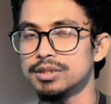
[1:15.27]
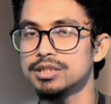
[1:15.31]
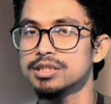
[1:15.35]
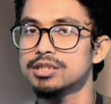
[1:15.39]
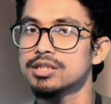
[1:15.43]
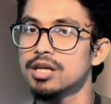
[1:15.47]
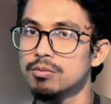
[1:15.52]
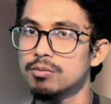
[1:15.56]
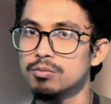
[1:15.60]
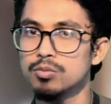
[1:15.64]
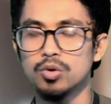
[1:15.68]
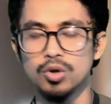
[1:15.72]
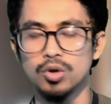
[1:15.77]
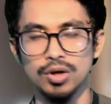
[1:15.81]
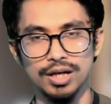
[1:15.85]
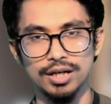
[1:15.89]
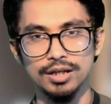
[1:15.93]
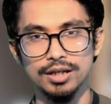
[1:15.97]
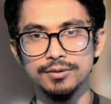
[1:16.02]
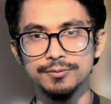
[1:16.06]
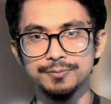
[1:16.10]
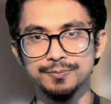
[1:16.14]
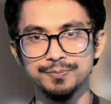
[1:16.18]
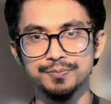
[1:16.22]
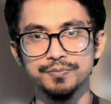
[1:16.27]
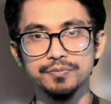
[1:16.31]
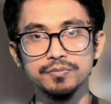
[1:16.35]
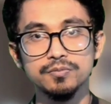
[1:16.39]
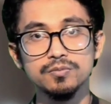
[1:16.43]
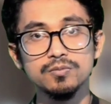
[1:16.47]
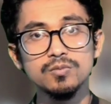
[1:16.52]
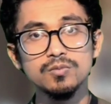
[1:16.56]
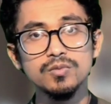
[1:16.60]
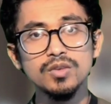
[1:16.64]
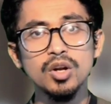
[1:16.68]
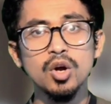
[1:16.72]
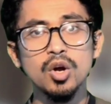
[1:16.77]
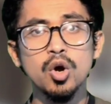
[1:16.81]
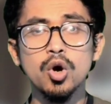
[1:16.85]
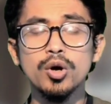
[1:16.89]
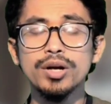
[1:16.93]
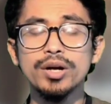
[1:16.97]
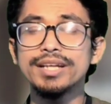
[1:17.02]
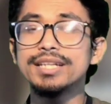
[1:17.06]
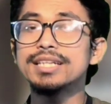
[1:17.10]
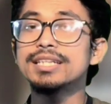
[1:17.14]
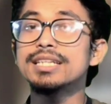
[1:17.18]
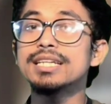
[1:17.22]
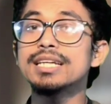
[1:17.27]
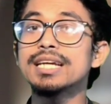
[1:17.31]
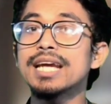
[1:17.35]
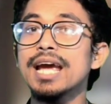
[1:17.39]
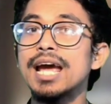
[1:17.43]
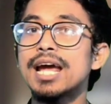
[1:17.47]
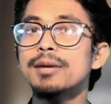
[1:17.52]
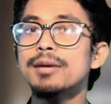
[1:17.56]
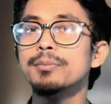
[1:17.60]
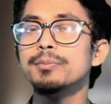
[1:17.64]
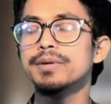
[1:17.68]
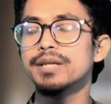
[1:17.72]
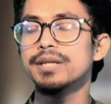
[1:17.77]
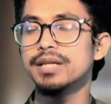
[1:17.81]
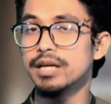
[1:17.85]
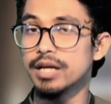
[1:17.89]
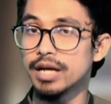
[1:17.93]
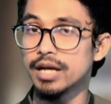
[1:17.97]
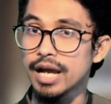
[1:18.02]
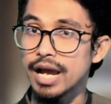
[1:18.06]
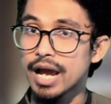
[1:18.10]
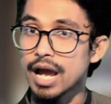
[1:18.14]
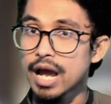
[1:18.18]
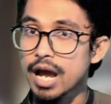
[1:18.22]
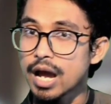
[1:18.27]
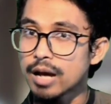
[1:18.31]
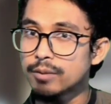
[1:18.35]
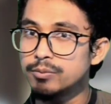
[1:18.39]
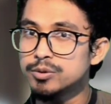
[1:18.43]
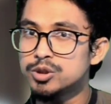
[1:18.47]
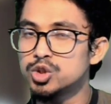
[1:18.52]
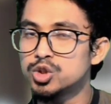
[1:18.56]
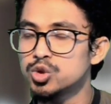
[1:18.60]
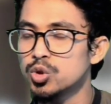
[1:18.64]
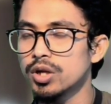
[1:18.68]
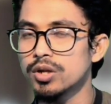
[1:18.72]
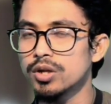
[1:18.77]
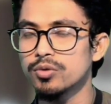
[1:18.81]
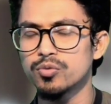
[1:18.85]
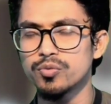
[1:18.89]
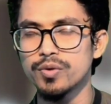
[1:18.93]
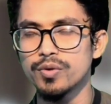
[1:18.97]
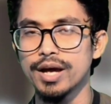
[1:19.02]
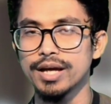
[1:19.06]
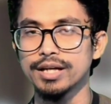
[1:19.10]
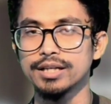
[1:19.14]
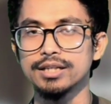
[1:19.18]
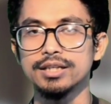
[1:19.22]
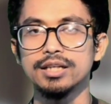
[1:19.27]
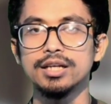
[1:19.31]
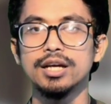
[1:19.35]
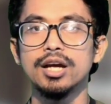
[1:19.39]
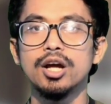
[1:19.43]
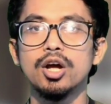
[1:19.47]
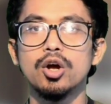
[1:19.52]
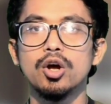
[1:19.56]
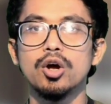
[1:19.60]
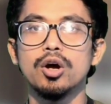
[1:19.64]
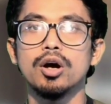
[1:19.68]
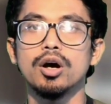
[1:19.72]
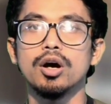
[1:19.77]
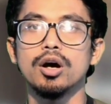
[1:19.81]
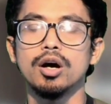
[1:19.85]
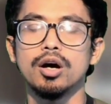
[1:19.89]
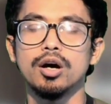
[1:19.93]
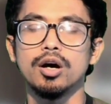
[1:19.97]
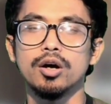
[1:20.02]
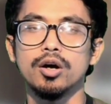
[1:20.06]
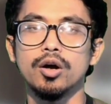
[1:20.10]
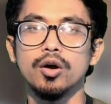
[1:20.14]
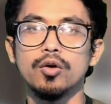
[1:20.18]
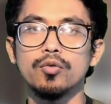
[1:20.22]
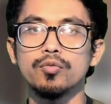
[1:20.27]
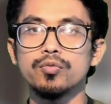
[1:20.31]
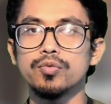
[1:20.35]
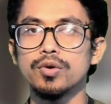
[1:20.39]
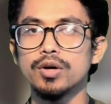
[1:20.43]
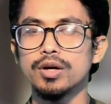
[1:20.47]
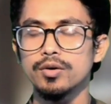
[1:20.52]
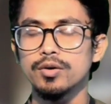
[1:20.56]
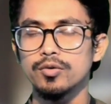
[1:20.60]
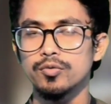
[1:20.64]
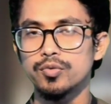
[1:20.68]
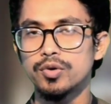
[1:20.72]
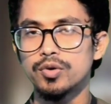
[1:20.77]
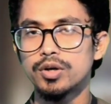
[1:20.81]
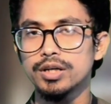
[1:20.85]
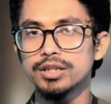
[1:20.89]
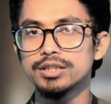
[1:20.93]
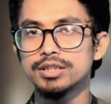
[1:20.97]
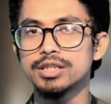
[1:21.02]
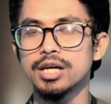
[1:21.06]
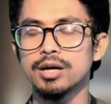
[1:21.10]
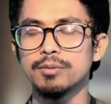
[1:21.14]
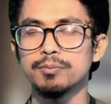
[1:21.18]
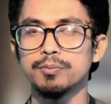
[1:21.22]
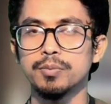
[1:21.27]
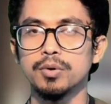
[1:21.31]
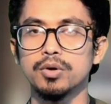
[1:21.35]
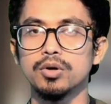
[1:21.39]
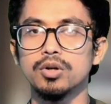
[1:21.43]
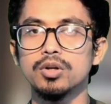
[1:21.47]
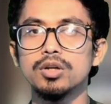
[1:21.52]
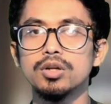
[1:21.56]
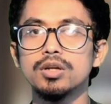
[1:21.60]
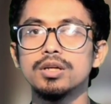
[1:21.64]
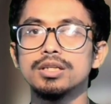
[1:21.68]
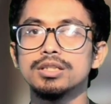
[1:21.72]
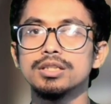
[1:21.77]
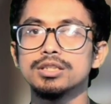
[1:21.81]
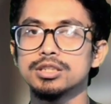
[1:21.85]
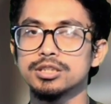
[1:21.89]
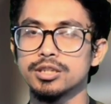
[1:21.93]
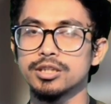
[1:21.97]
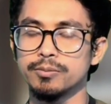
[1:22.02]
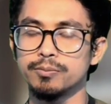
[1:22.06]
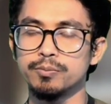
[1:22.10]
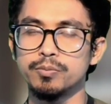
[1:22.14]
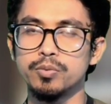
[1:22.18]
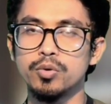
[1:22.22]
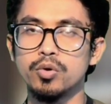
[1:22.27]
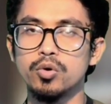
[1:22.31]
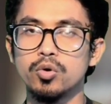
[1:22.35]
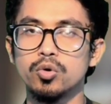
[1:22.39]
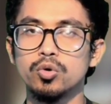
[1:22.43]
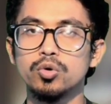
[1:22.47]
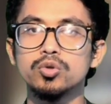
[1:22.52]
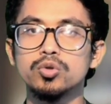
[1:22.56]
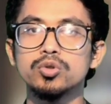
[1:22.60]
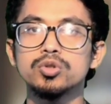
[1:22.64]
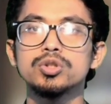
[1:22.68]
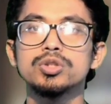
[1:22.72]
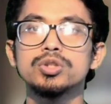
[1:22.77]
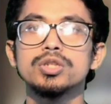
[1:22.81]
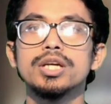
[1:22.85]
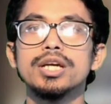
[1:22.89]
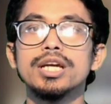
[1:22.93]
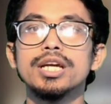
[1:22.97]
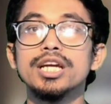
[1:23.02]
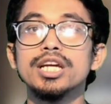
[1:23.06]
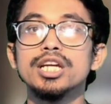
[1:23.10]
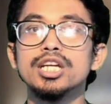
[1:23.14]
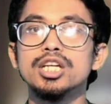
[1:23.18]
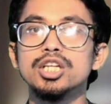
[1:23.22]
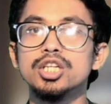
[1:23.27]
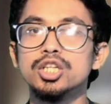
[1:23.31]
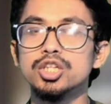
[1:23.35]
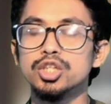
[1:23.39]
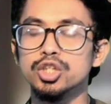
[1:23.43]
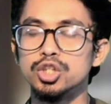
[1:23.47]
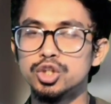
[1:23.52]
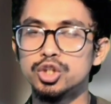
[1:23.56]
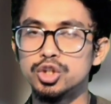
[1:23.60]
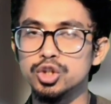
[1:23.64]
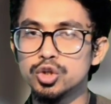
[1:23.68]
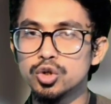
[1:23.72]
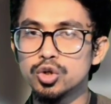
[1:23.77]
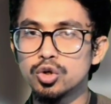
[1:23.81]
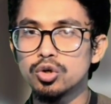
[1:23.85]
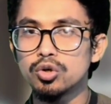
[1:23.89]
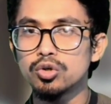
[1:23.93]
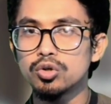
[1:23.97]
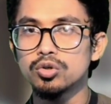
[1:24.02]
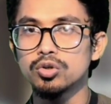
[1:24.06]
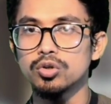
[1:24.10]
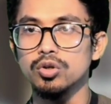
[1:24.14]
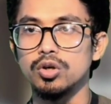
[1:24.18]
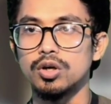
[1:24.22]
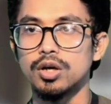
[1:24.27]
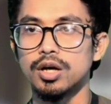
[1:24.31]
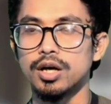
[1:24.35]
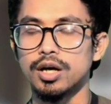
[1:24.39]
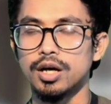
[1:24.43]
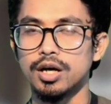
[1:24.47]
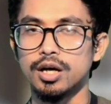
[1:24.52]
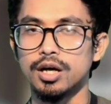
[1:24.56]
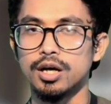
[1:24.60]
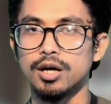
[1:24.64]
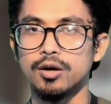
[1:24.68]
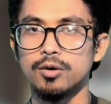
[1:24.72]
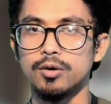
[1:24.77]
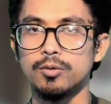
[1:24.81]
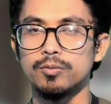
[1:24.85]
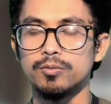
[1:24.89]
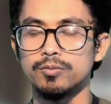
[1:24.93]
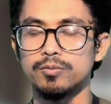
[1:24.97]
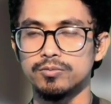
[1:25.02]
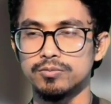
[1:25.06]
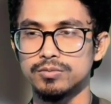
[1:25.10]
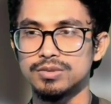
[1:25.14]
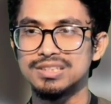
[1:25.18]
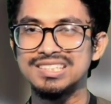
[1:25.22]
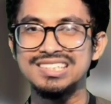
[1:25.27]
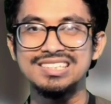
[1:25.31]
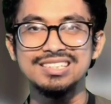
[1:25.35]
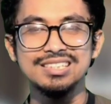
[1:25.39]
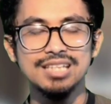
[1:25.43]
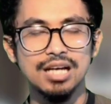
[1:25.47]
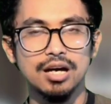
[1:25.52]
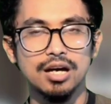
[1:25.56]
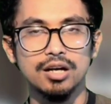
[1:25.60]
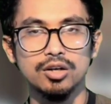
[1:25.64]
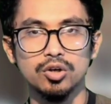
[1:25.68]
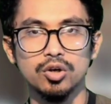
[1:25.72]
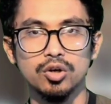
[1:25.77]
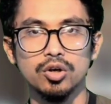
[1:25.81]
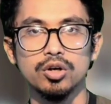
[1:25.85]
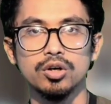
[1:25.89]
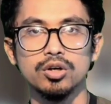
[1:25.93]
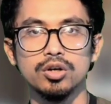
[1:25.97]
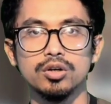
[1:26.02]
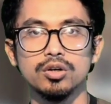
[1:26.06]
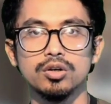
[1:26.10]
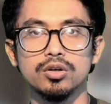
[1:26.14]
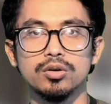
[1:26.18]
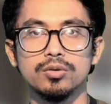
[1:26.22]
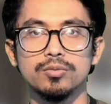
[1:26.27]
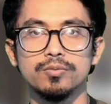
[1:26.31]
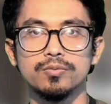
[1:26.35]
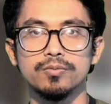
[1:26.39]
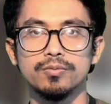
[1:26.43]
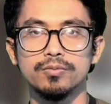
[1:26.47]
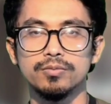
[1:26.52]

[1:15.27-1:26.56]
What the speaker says: someone, or it can be a habitual fact. For example, suppose your son, or